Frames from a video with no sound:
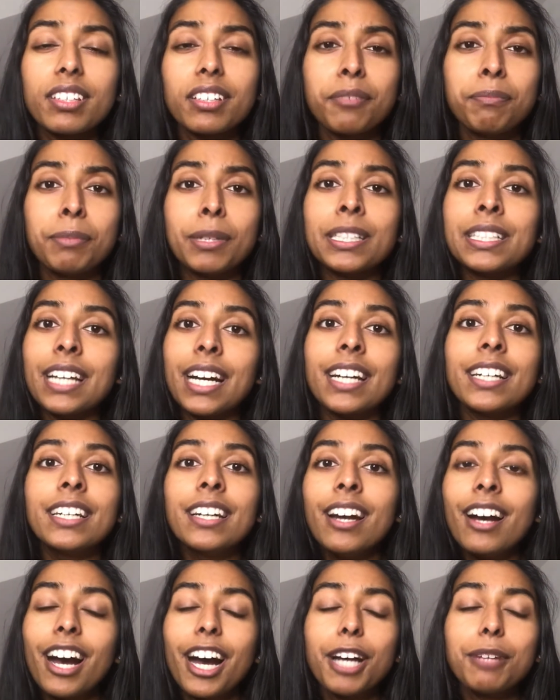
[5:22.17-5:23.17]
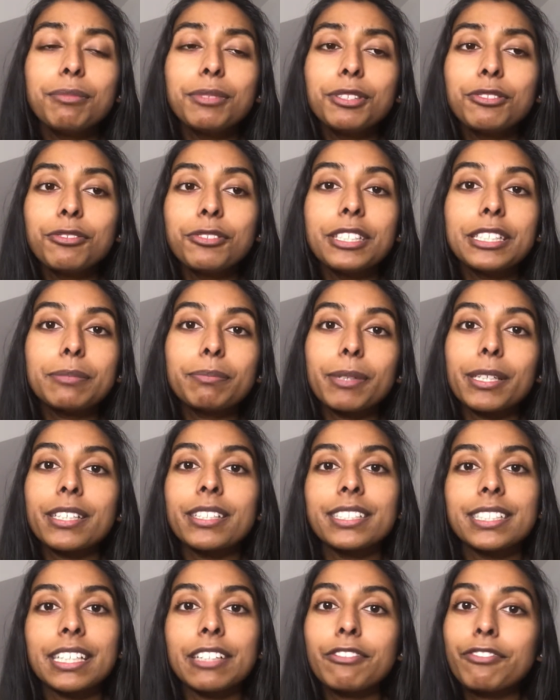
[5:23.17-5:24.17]
But yeah, I'm annoyed
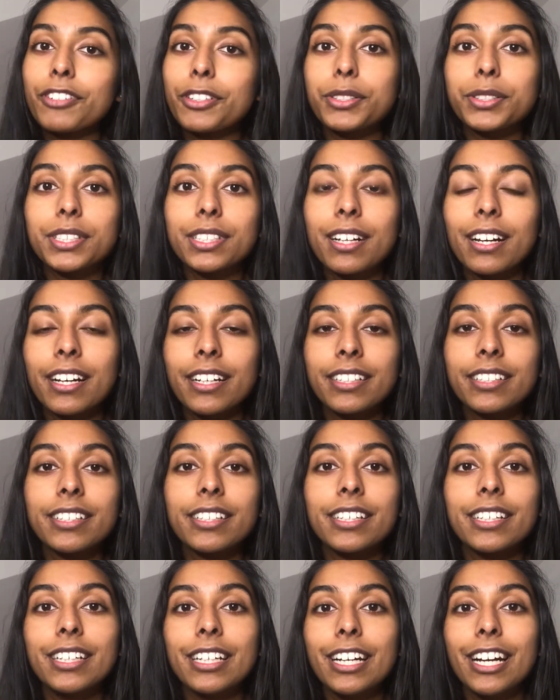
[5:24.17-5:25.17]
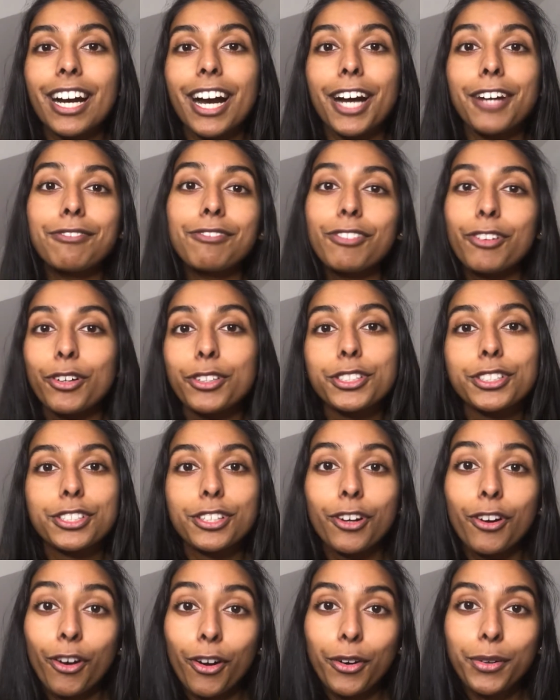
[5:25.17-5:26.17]
because it feels like I've lost a
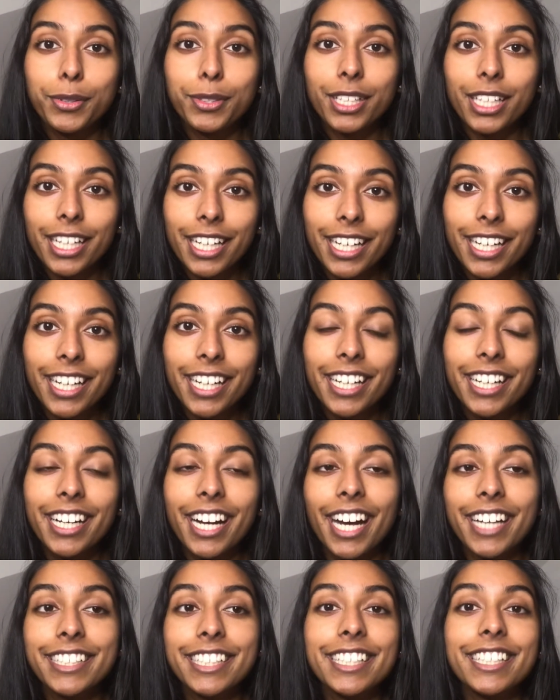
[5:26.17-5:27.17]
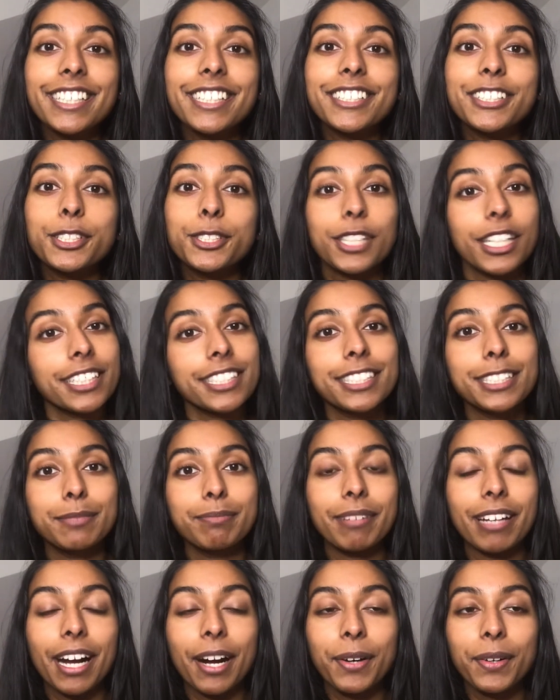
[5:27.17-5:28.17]
whole year, and it stresses
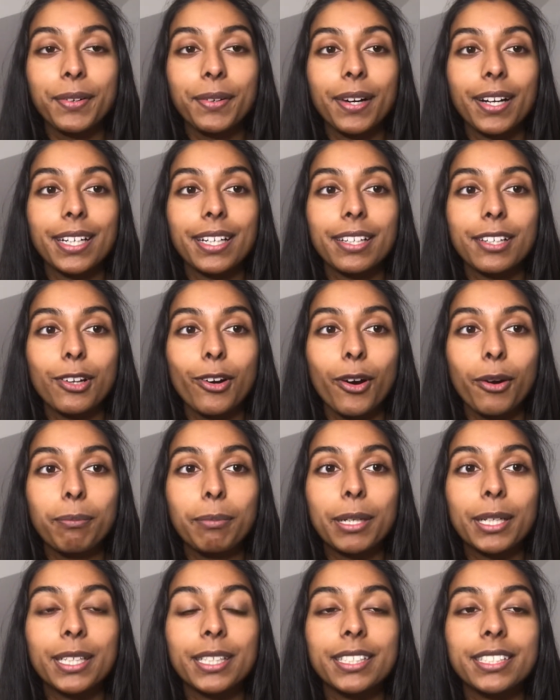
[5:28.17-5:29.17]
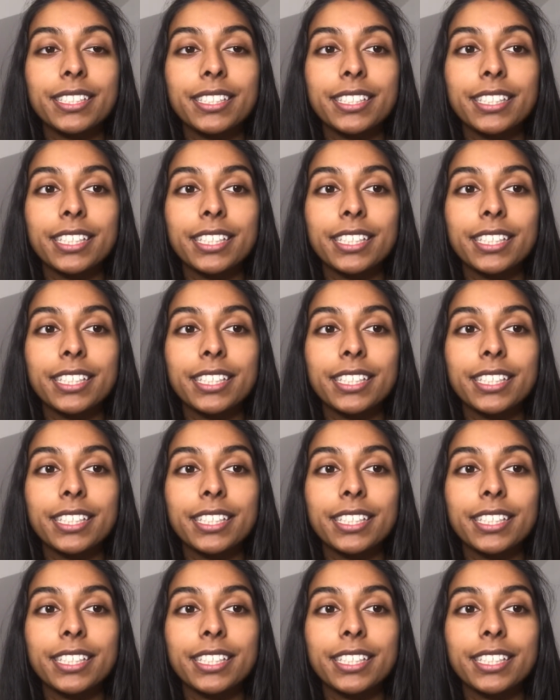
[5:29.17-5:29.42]
me out quite a lot because